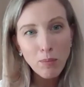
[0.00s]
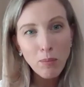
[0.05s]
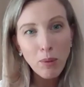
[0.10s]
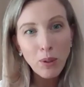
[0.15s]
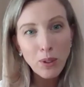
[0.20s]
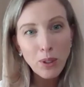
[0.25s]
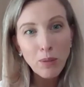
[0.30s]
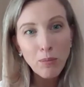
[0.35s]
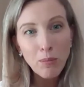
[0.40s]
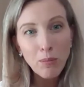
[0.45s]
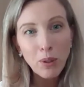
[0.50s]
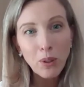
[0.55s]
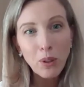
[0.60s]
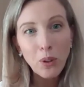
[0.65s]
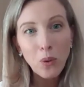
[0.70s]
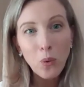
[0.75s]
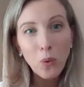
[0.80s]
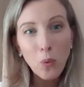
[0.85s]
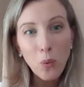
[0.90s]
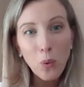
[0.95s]

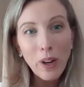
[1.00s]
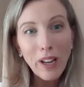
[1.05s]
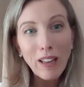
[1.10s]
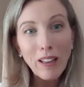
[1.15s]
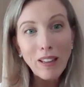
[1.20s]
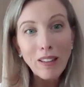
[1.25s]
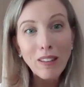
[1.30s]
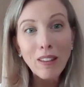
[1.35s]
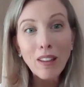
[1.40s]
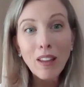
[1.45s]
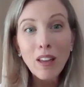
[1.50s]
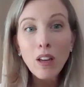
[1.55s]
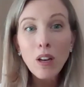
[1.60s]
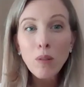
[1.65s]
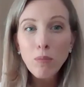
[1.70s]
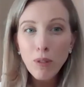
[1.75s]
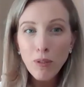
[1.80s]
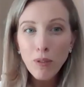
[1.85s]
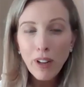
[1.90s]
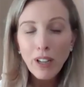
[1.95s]
possible with
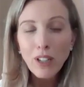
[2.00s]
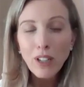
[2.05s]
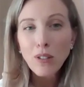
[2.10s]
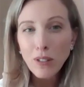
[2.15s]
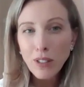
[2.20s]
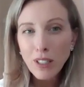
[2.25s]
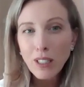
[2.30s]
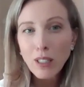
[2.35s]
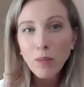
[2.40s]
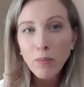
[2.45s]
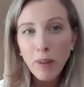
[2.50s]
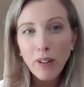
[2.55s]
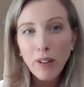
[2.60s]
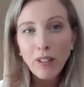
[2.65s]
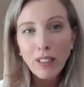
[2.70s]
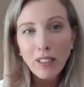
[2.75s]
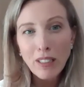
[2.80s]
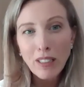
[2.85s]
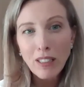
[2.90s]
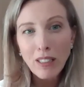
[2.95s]
professionals
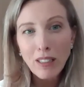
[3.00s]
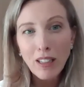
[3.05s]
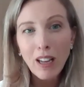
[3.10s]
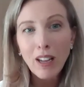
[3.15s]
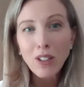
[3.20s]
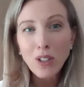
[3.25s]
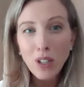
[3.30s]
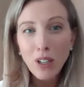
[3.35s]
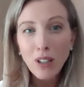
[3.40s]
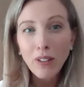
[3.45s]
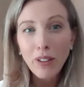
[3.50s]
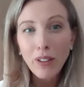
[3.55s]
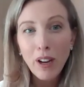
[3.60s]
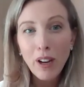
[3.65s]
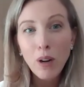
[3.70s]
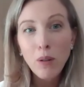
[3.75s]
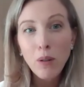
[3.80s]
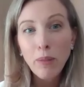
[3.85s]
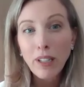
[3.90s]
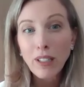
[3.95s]
experienced in that, child
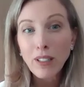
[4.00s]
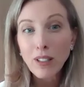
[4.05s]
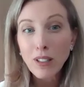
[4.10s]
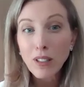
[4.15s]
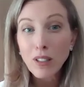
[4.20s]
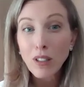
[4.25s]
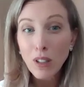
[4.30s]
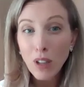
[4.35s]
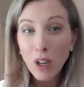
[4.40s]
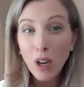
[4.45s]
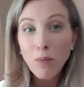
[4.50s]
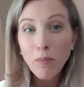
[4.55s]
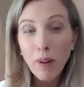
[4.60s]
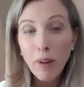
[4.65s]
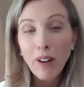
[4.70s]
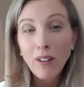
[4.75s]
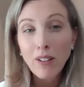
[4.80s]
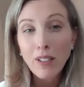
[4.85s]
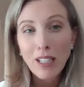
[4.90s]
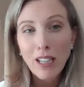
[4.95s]
therapists,
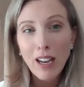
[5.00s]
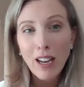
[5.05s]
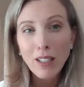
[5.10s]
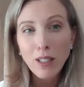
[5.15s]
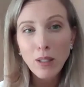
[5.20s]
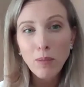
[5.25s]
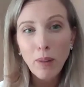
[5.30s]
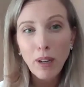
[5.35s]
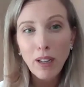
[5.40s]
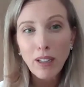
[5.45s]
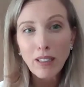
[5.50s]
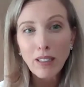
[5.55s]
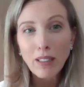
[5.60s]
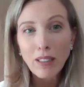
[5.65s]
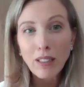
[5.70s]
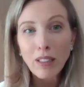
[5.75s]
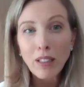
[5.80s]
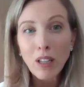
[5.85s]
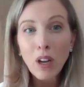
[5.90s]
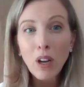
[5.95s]
co-parenting
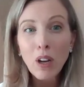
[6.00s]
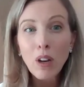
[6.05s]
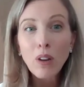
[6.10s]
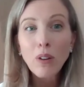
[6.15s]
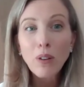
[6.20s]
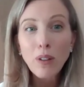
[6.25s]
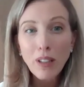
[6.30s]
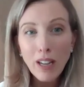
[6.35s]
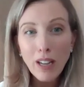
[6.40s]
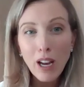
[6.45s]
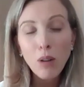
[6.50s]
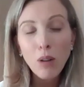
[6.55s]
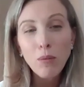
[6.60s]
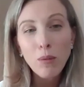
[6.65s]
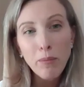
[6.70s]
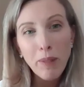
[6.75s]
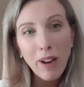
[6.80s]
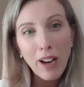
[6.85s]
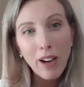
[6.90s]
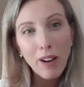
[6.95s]
experts, who can help
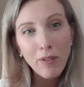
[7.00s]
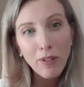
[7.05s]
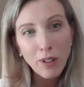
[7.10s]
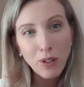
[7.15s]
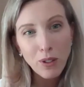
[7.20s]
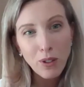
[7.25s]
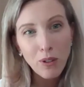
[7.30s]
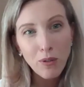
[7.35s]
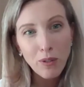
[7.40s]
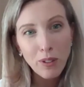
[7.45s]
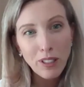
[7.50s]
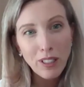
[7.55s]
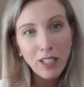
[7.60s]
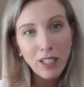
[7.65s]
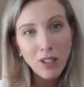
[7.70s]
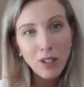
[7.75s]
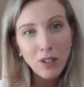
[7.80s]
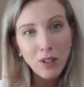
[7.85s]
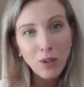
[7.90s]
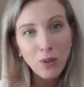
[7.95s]
them have those
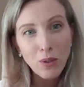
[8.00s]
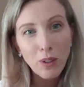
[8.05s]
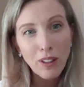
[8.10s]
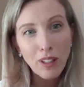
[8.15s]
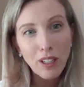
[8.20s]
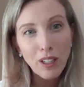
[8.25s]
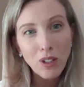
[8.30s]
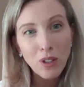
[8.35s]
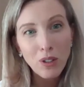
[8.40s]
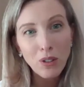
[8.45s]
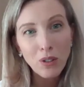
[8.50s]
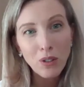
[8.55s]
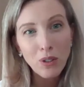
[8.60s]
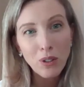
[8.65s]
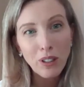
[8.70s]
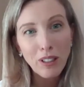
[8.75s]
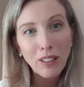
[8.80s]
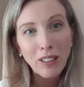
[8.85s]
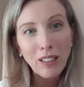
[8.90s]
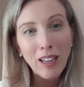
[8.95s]
conversations with their
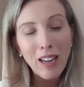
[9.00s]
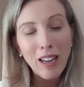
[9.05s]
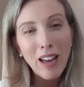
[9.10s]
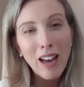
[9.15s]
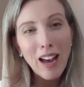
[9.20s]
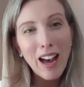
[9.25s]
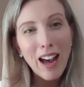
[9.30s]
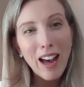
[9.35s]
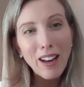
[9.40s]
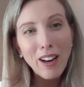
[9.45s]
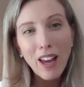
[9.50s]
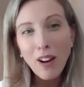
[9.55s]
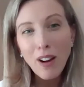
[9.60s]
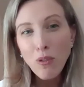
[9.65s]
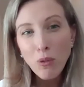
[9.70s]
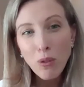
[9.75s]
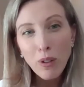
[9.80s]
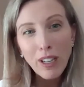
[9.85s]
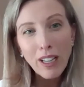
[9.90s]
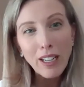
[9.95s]
children and
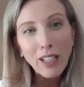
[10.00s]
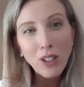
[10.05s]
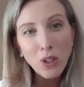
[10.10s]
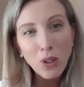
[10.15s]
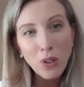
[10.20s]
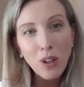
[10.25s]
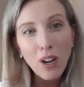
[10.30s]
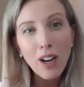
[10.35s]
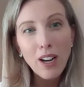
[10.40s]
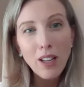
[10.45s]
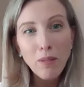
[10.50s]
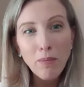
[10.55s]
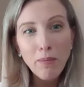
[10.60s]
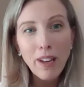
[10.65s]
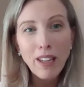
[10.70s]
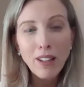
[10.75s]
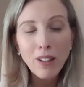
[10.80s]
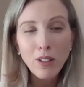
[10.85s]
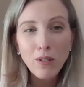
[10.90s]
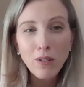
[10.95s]
really try and
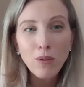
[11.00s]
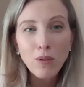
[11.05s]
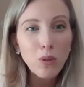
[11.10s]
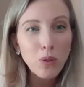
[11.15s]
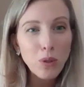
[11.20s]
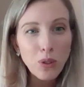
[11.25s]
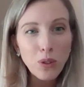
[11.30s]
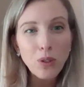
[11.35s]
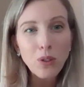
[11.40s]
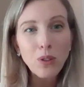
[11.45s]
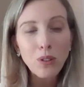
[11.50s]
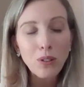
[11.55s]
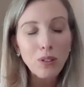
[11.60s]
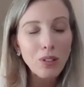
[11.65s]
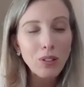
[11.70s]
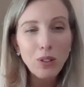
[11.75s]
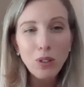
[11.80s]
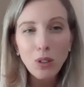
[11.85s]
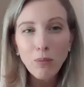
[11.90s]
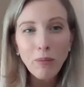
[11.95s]
make the divorce not
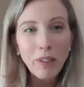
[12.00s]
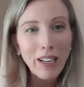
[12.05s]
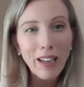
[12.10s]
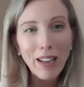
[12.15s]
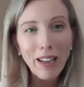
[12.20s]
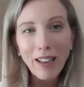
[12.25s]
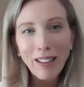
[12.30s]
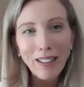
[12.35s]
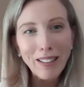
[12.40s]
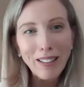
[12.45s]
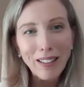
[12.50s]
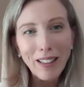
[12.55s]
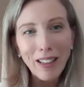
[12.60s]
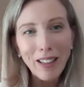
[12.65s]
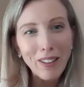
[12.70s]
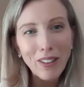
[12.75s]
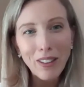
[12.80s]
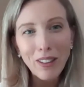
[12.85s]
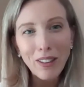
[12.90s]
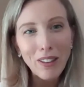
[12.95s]
dominate
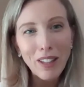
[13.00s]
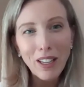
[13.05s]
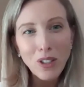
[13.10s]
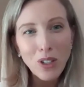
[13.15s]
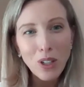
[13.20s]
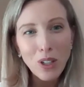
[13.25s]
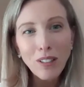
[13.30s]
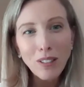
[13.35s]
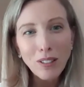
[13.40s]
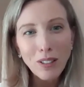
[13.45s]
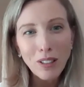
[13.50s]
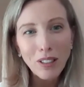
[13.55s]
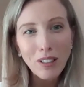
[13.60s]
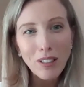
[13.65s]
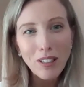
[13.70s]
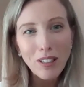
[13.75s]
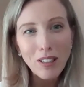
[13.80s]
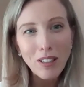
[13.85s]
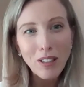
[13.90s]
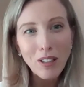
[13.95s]
their
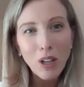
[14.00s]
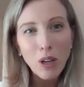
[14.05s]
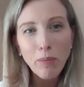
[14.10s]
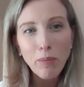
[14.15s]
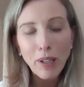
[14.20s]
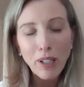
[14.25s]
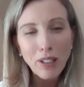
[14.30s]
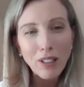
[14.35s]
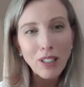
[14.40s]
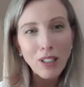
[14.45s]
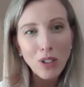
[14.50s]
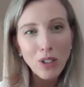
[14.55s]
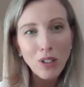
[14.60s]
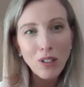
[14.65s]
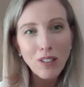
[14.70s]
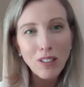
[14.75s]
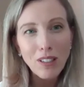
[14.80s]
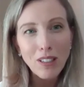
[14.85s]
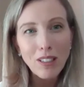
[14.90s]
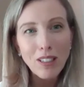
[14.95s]
childhood, you know, because it
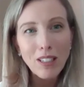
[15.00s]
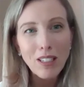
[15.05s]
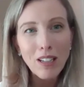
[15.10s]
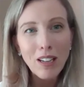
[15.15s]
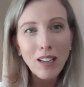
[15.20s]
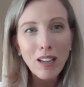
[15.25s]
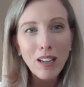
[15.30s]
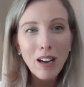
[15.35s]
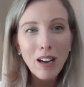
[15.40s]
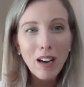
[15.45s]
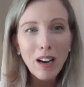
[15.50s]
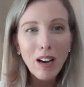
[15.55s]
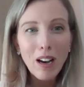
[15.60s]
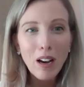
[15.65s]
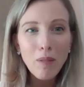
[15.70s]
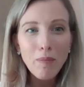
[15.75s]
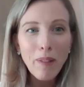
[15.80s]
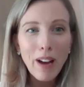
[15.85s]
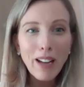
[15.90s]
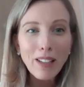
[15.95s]
shouldn't.
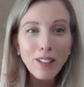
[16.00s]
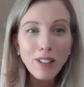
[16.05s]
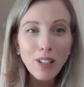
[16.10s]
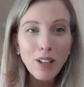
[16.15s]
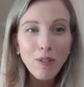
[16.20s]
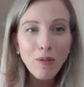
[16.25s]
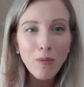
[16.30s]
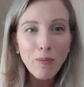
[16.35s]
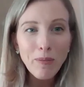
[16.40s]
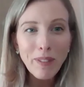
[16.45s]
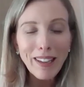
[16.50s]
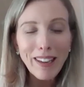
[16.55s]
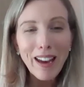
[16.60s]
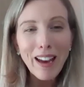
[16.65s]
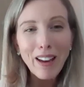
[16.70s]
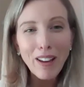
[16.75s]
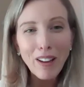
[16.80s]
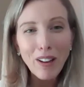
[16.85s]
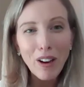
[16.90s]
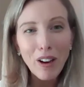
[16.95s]
And so from the
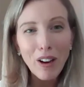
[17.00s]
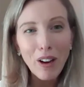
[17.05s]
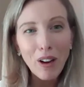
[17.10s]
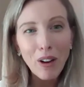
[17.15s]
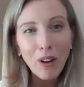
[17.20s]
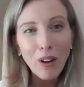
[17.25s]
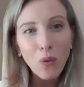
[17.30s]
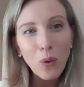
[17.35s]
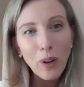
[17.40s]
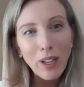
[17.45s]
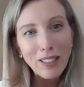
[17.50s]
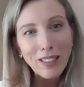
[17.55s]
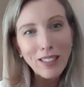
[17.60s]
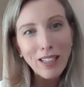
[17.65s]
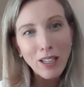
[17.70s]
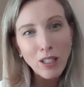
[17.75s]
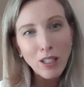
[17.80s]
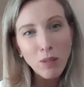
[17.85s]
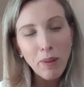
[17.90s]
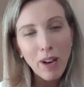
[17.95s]
get-go, we're
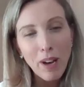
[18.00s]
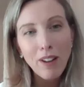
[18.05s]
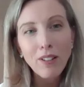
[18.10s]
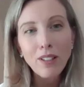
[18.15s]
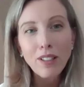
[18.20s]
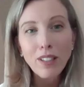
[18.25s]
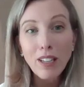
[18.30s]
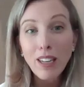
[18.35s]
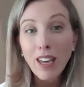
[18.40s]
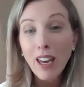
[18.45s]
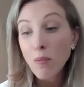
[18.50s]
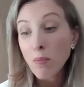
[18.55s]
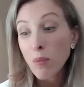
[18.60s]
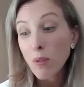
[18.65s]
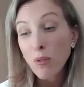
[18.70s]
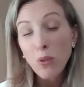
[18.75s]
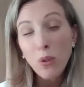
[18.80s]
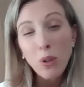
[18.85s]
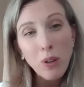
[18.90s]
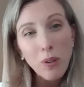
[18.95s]
saying to parents, okay,
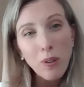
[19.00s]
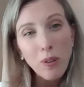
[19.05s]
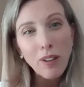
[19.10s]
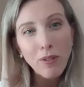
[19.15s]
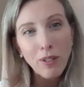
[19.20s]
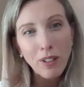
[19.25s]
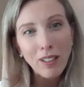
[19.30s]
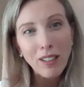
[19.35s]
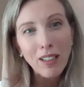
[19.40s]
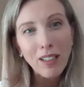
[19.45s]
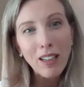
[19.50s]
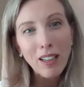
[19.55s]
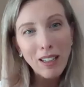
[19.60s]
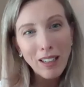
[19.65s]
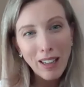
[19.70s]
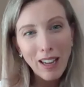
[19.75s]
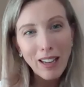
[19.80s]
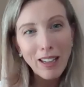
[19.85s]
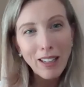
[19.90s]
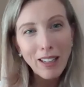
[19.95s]
before you even
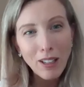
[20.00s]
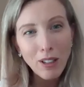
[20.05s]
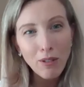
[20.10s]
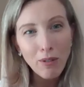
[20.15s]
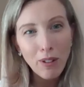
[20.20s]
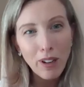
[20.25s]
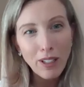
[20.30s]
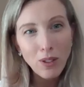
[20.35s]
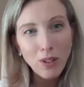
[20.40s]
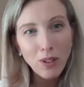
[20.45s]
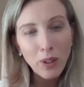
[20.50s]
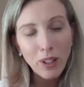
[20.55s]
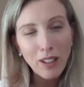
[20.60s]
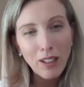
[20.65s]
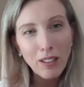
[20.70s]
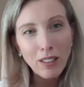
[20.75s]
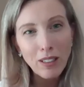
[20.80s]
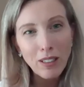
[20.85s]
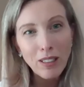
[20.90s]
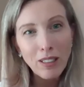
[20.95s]
get legal advice with
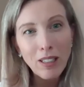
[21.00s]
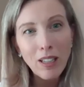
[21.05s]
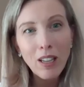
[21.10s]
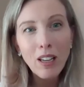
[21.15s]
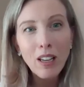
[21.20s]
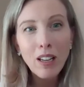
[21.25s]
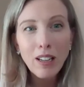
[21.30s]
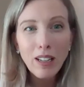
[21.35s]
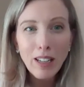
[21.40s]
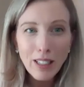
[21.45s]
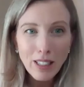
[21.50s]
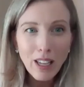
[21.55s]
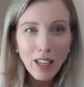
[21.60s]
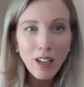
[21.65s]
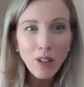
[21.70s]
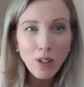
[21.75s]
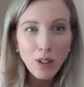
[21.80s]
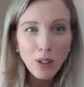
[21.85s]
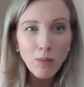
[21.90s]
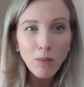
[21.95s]
us, let's get
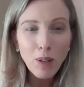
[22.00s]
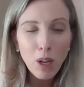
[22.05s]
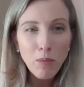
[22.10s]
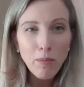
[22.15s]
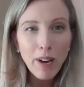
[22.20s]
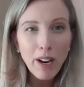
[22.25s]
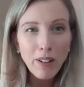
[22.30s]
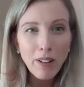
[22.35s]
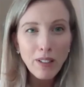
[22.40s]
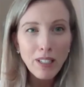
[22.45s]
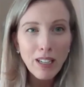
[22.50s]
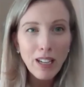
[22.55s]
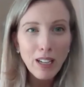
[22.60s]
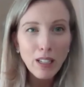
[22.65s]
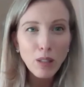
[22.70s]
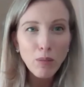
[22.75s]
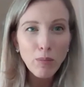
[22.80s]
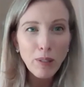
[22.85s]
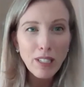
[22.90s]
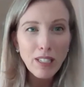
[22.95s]
you some co-parenting
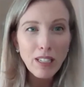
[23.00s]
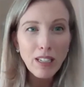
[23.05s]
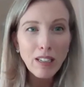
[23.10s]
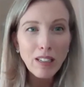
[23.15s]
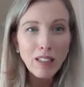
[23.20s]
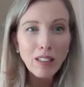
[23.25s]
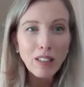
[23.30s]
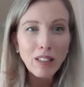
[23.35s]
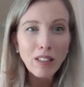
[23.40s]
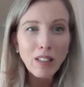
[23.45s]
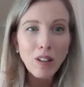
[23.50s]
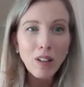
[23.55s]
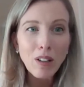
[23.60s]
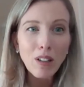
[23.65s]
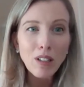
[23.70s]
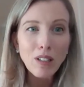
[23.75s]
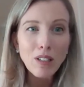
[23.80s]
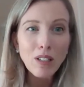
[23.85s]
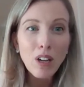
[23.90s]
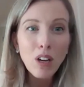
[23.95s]
expertise so
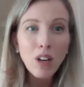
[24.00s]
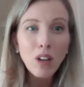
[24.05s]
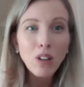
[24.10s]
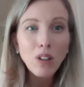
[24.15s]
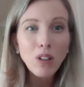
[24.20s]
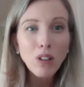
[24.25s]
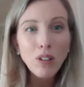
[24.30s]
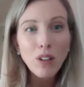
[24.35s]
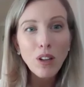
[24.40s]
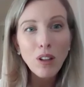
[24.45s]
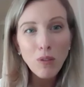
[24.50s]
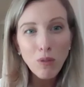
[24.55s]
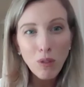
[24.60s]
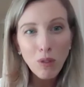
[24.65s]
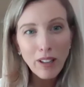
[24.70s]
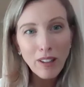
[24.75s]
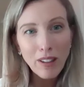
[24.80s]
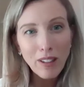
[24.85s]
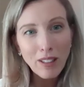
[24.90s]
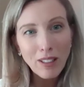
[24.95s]
that you know the
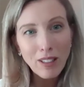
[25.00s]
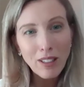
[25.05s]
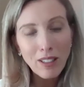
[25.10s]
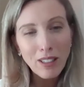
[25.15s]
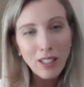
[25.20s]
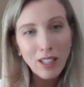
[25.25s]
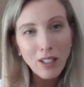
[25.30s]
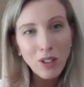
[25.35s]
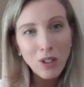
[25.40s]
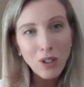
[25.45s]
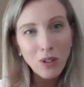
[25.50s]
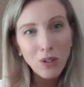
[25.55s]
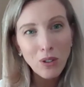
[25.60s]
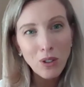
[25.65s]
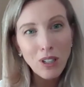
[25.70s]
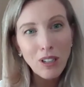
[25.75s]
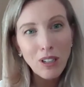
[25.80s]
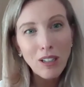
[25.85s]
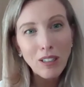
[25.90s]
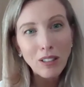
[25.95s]
right things to say to your
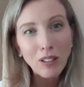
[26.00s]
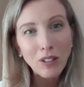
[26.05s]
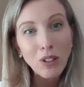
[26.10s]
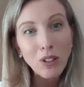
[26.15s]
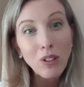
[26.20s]
child,